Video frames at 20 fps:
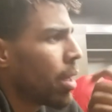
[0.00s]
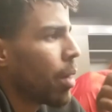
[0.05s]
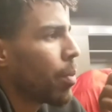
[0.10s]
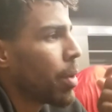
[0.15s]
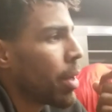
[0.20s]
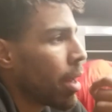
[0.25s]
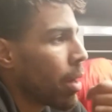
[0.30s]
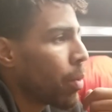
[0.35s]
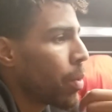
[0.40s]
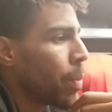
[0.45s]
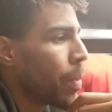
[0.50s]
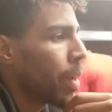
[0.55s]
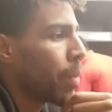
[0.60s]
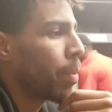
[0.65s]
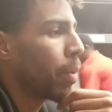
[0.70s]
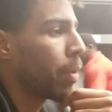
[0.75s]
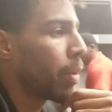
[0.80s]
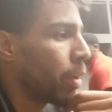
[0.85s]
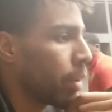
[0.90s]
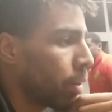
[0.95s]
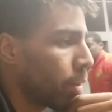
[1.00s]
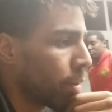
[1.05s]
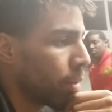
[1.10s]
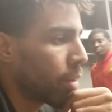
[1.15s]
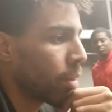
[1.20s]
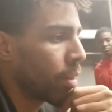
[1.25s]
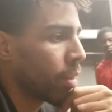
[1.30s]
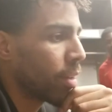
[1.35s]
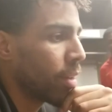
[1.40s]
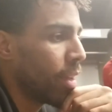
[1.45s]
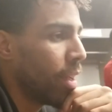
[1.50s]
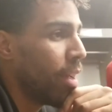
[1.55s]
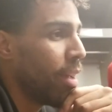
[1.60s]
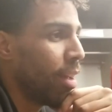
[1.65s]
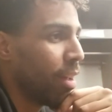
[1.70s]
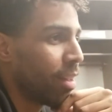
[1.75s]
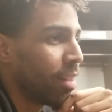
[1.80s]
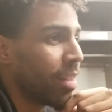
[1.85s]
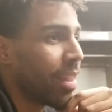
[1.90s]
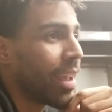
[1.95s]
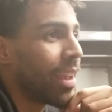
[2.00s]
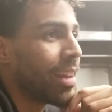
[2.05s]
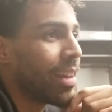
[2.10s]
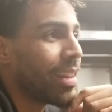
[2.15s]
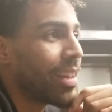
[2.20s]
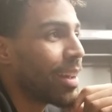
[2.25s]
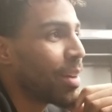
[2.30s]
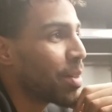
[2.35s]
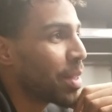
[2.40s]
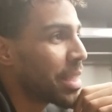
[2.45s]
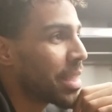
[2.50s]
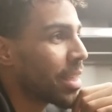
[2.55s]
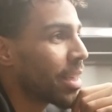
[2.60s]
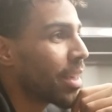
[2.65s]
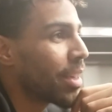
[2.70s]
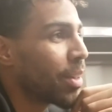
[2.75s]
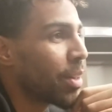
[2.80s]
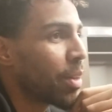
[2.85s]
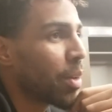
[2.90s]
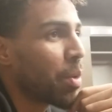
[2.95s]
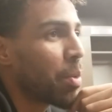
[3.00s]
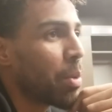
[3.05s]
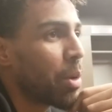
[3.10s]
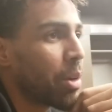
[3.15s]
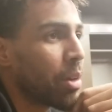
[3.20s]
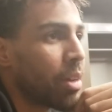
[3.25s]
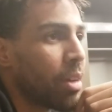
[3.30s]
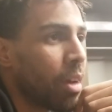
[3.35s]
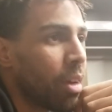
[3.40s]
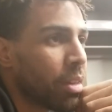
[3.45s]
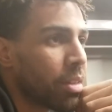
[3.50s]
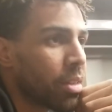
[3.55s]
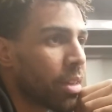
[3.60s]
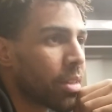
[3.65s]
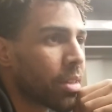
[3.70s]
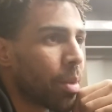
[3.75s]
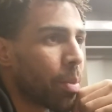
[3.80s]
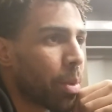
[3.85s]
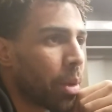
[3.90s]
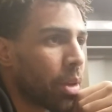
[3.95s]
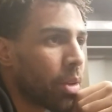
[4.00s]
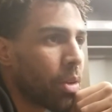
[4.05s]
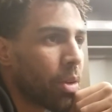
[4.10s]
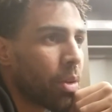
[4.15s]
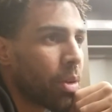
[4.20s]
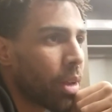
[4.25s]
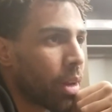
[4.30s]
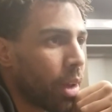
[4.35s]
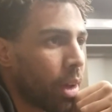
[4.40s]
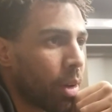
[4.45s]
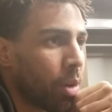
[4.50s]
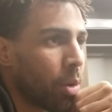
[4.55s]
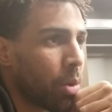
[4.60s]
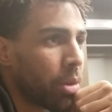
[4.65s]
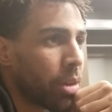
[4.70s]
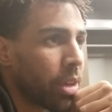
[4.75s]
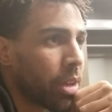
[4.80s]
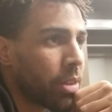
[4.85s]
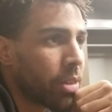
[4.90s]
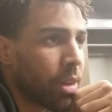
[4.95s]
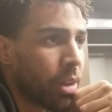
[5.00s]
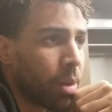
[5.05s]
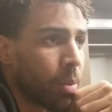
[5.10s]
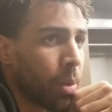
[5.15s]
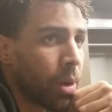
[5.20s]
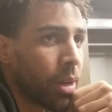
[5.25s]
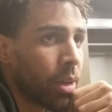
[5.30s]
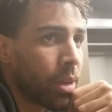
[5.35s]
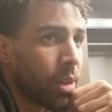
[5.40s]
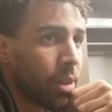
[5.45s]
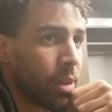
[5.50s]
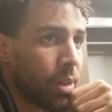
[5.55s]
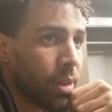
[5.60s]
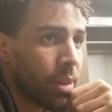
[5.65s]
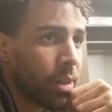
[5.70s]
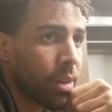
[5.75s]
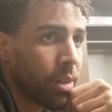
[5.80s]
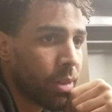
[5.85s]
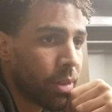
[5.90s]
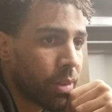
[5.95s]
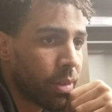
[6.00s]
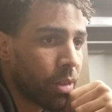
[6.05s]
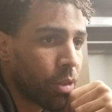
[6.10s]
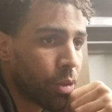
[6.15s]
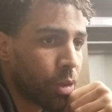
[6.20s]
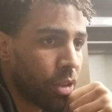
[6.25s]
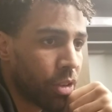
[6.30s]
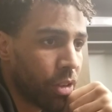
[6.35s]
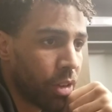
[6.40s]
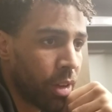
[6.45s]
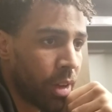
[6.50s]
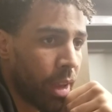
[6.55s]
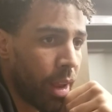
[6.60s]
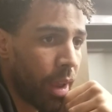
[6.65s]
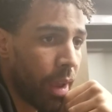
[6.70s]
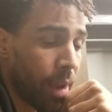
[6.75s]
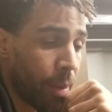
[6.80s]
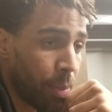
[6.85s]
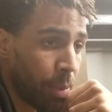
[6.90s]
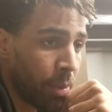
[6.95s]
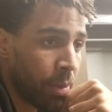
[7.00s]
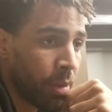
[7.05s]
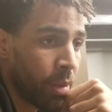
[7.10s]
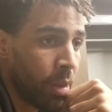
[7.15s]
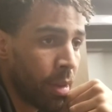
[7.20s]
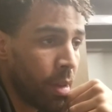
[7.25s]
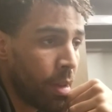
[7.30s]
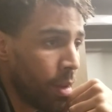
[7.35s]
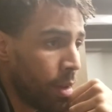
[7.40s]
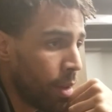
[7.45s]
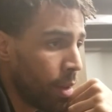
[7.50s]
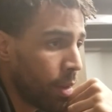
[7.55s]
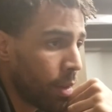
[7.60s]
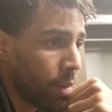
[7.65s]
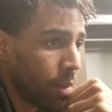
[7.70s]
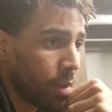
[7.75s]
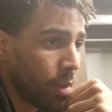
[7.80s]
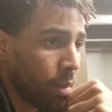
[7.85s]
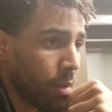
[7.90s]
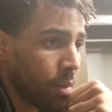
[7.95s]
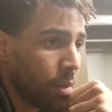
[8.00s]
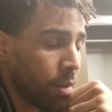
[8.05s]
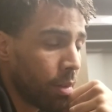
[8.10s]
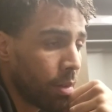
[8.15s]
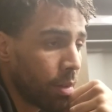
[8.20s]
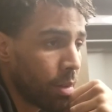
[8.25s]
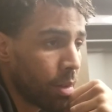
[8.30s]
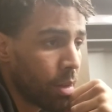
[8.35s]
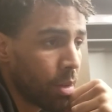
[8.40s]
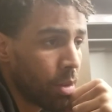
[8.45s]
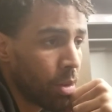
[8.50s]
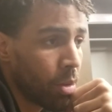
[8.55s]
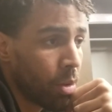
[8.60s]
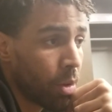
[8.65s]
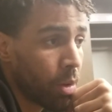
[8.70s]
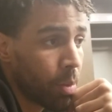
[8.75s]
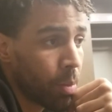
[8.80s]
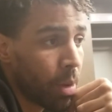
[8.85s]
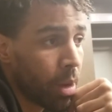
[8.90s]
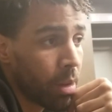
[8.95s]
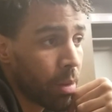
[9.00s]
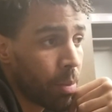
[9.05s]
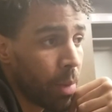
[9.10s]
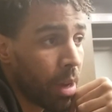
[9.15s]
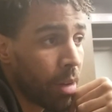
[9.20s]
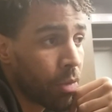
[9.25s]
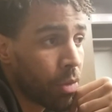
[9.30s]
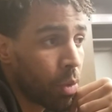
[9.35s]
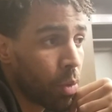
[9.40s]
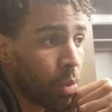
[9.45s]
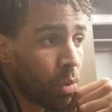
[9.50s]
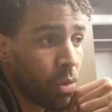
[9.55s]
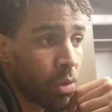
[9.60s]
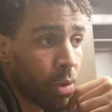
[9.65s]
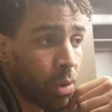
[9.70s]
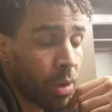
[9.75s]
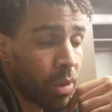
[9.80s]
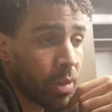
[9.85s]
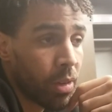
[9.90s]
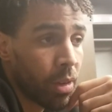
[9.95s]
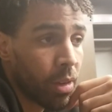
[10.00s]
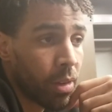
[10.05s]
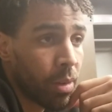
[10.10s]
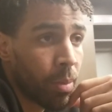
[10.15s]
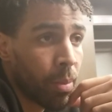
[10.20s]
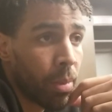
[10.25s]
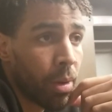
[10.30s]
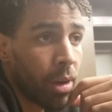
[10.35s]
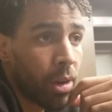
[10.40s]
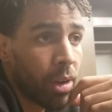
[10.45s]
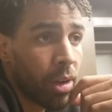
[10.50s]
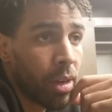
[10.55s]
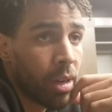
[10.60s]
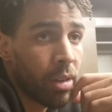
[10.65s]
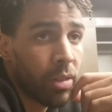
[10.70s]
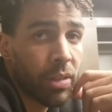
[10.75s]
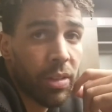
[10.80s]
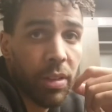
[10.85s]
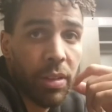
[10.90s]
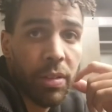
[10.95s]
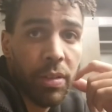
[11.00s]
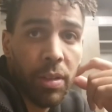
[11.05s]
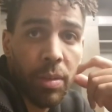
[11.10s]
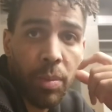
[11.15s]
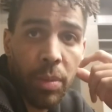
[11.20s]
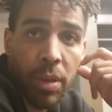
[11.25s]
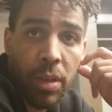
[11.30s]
I mean, I remember it daily, I would say, you know. But no, it's not something, you know, that I hold against anybody. It's a situation that happened. You know, in my view, you know, it's embodied in the system.